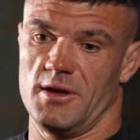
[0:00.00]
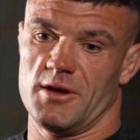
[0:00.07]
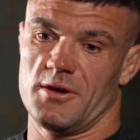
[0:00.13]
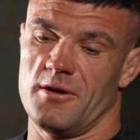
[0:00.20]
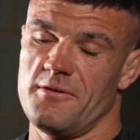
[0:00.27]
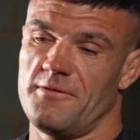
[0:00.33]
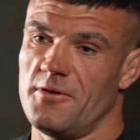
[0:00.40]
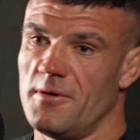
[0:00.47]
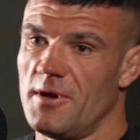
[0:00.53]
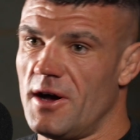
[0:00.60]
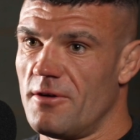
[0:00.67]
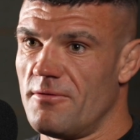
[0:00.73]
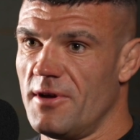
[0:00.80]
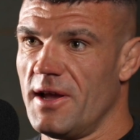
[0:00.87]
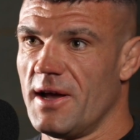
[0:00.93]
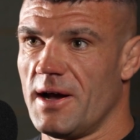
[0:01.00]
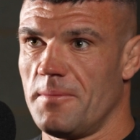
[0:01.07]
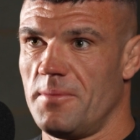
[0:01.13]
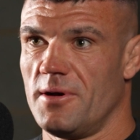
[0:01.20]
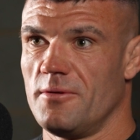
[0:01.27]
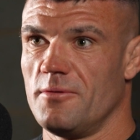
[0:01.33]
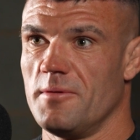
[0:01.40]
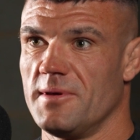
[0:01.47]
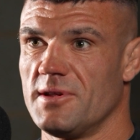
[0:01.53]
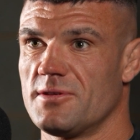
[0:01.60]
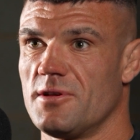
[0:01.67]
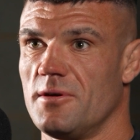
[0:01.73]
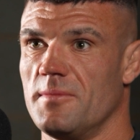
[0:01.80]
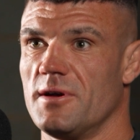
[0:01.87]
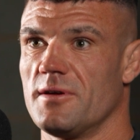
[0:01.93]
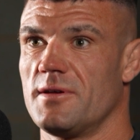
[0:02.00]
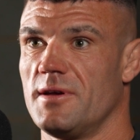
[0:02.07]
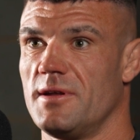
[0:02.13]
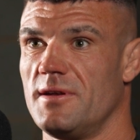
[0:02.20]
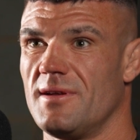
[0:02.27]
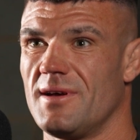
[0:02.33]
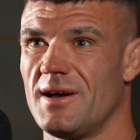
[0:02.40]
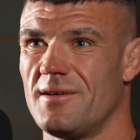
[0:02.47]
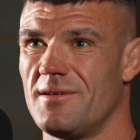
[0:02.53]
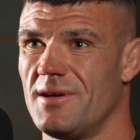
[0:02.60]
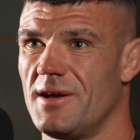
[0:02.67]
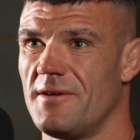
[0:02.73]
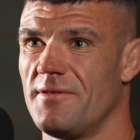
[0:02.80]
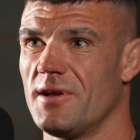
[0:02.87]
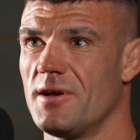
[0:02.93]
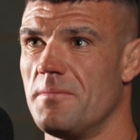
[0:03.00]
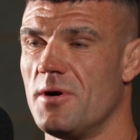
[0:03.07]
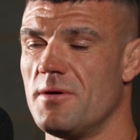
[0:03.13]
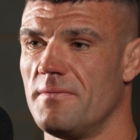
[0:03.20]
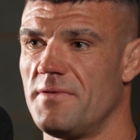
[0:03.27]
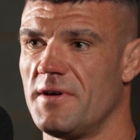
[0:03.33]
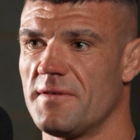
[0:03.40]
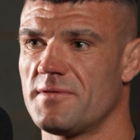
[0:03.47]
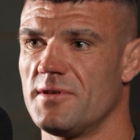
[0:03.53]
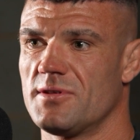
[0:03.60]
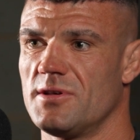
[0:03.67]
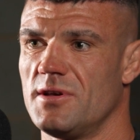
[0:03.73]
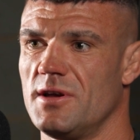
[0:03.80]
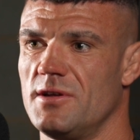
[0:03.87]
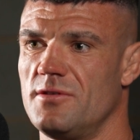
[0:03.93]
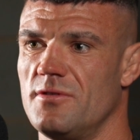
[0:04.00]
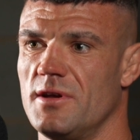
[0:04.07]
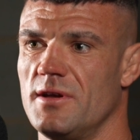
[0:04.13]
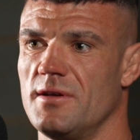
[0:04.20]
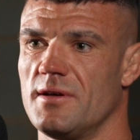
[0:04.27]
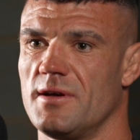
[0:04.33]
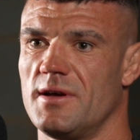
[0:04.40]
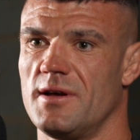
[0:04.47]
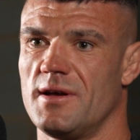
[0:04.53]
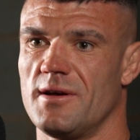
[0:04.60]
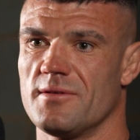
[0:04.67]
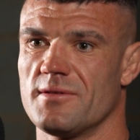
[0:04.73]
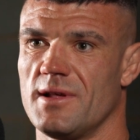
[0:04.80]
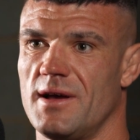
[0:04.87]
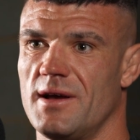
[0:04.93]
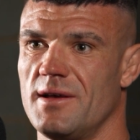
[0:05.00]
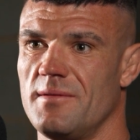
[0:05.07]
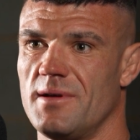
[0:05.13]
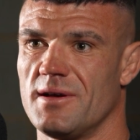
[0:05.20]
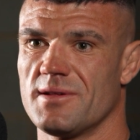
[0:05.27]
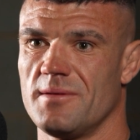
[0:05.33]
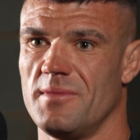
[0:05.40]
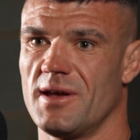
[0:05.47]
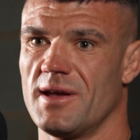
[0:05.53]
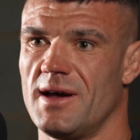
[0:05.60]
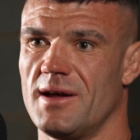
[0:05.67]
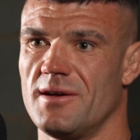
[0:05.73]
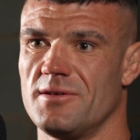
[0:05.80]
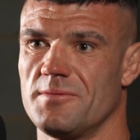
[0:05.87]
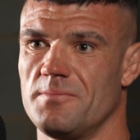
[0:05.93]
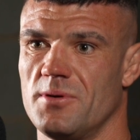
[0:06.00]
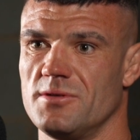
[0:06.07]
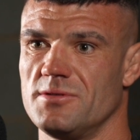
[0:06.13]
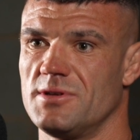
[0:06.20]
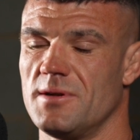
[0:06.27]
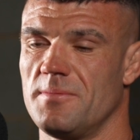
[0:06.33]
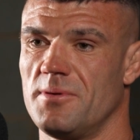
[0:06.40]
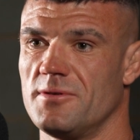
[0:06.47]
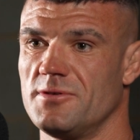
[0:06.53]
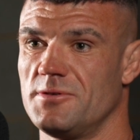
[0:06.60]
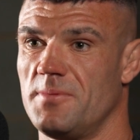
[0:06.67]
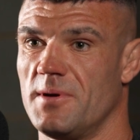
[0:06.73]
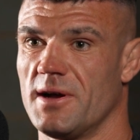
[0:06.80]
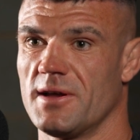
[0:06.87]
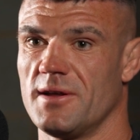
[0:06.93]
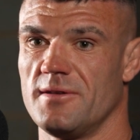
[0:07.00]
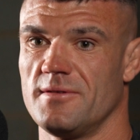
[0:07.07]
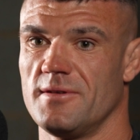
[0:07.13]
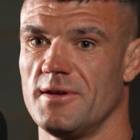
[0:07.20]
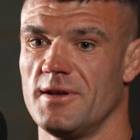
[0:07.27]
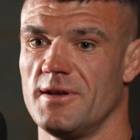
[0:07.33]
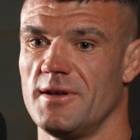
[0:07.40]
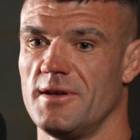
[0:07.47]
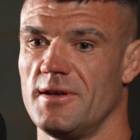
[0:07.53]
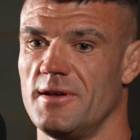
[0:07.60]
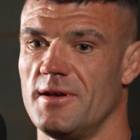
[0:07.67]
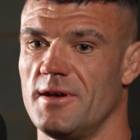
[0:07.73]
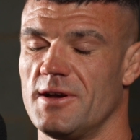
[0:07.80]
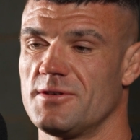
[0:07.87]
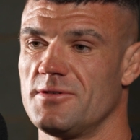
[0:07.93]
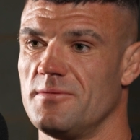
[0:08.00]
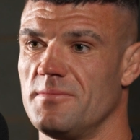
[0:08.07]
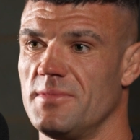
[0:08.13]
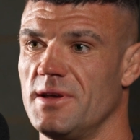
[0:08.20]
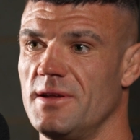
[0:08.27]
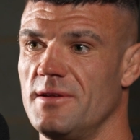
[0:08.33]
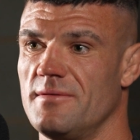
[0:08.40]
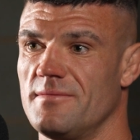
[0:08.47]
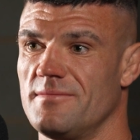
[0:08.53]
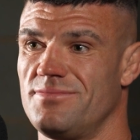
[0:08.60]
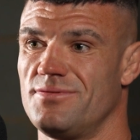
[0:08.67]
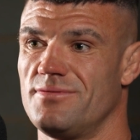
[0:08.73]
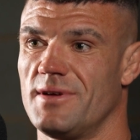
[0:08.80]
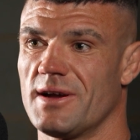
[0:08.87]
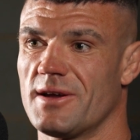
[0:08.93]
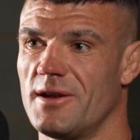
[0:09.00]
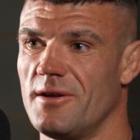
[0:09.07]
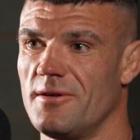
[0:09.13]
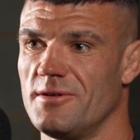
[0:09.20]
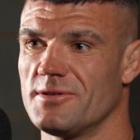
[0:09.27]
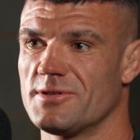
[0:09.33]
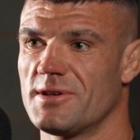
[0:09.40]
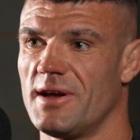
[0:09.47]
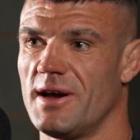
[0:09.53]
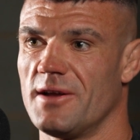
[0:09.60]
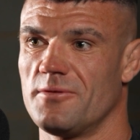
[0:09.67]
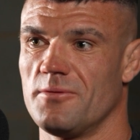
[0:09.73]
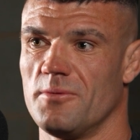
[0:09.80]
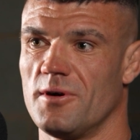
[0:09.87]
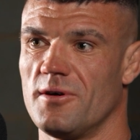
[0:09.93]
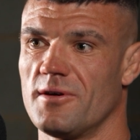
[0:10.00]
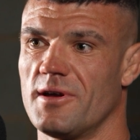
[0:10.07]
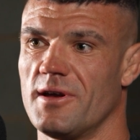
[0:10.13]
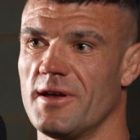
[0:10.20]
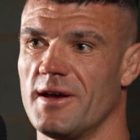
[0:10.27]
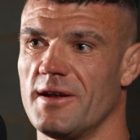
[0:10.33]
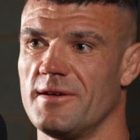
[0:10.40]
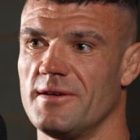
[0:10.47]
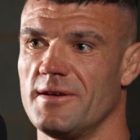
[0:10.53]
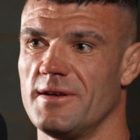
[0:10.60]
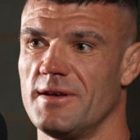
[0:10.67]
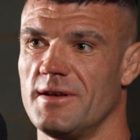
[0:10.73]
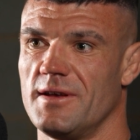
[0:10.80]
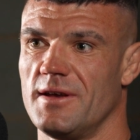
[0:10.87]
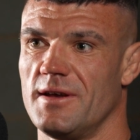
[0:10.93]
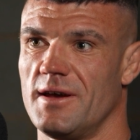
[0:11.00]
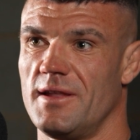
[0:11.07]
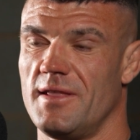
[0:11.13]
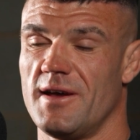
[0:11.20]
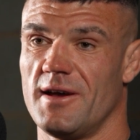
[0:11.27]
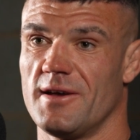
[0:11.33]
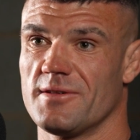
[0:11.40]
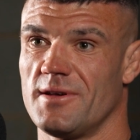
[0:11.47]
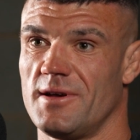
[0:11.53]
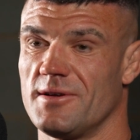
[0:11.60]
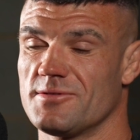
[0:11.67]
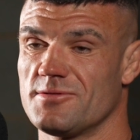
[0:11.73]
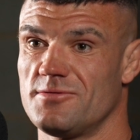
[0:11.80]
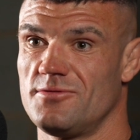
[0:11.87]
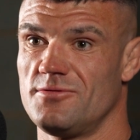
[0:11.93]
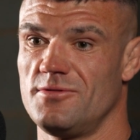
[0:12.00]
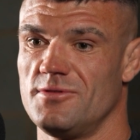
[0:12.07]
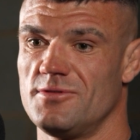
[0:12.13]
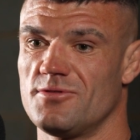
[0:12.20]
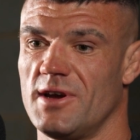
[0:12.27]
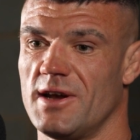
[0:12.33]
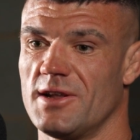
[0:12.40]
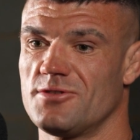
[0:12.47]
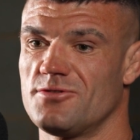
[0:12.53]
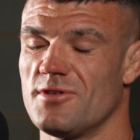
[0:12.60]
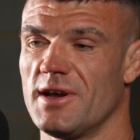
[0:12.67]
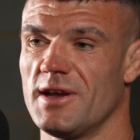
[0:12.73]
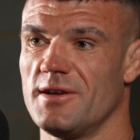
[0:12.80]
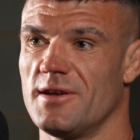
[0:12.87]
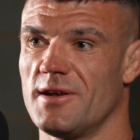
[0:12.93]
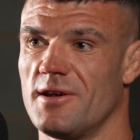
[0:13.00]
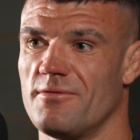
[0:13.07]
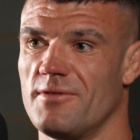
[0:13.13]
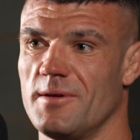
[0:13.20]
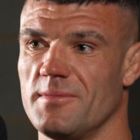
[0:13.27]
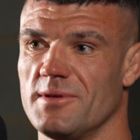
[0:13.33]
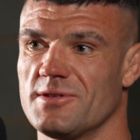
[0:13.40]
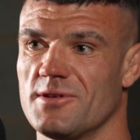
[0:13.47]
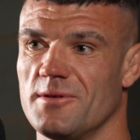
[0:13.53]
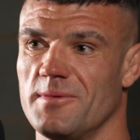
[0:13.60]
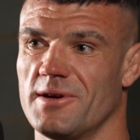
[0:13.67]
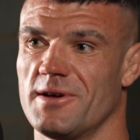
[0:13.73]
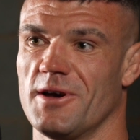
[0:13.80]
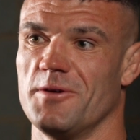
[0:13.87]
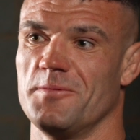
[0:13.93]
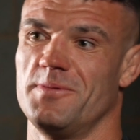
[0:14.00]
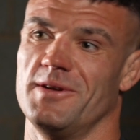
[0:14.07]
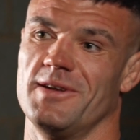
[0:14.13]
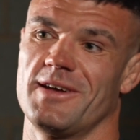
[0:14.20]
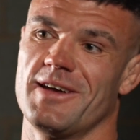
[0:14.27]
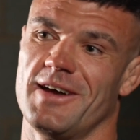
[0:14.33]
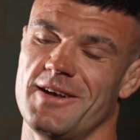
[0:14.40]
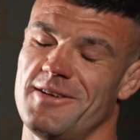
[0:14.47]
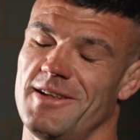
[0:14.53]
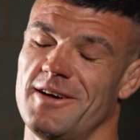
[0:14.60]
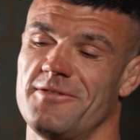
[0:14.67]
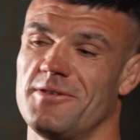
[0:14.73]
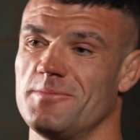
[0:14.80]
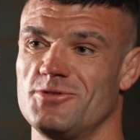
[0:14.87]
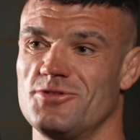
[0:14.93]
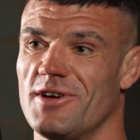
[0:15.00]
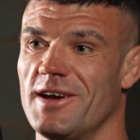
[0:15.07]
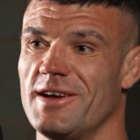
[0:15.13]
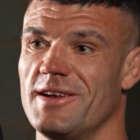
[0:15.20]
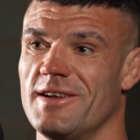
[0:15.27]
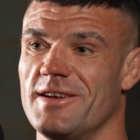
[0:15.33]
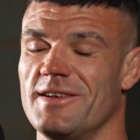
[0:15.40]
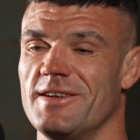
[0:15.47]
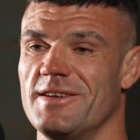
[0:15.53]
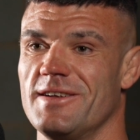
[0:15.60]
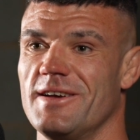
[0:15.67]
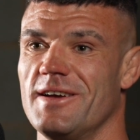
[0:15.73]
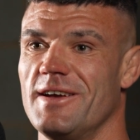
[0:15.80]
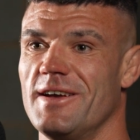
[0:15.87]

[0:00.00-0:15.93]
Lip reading: a lot of rehab with my stomach. And I think a month after surgery, I was in my garden just punching a punch bag, and I could only just started to walk again. And there I was trying to train, and I ripped my stomach open again, like, from training. And